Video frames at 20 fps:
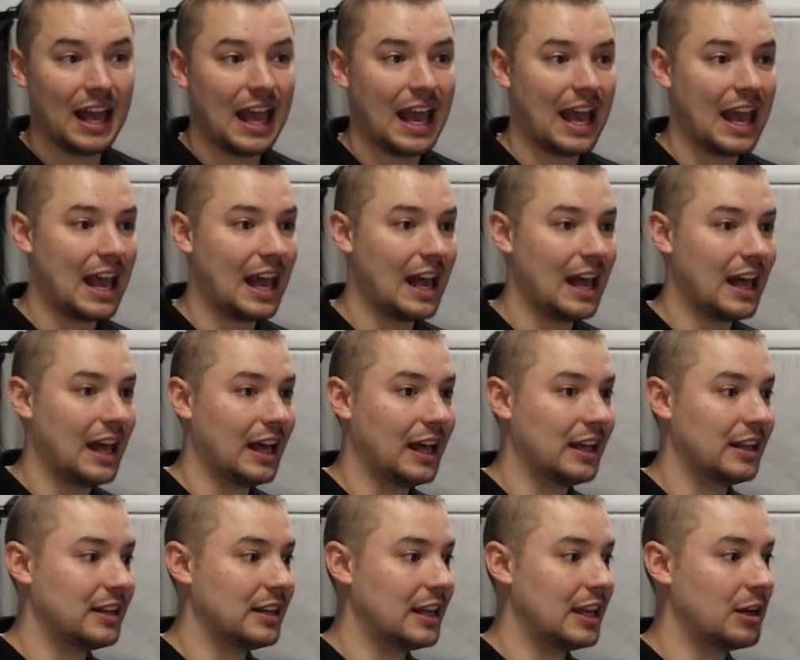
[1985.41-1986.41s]

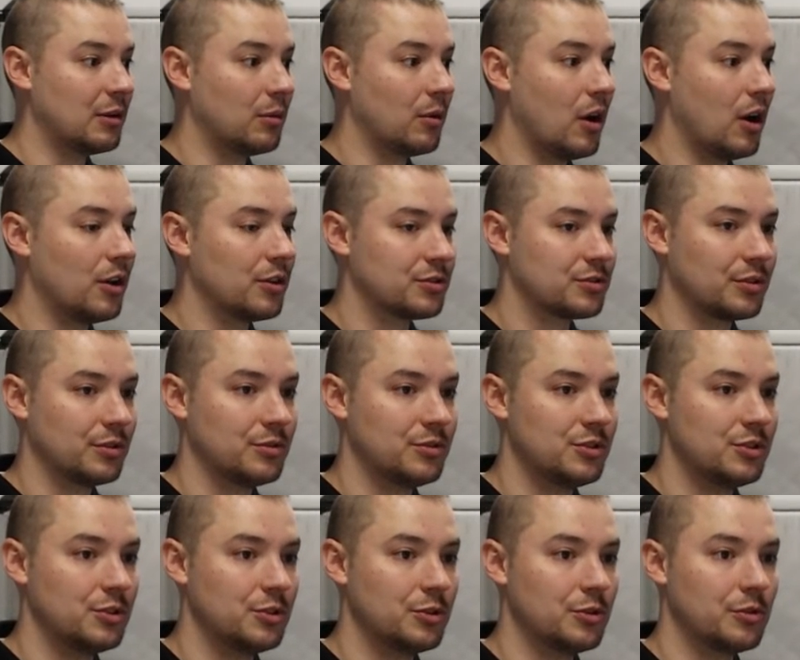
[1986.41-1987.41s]
and it will also
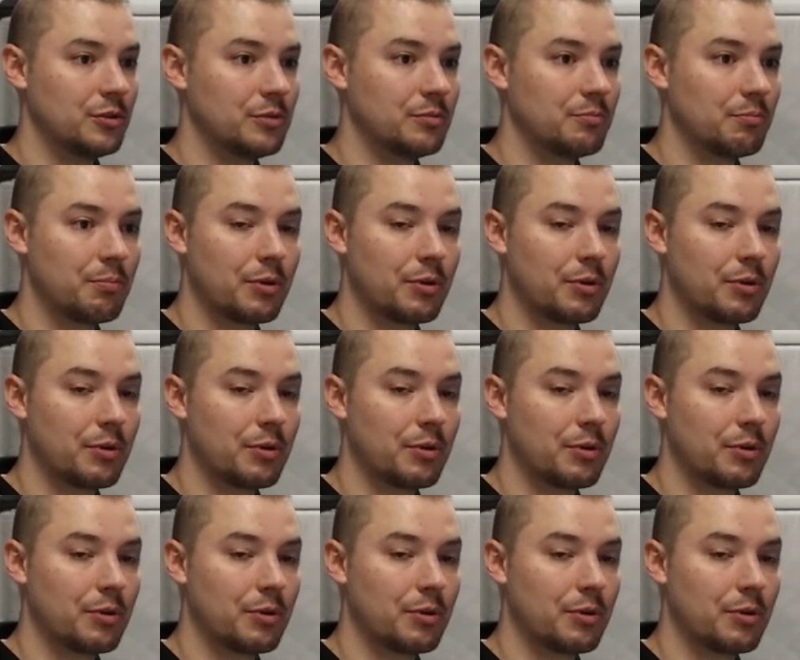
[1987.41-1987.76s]
do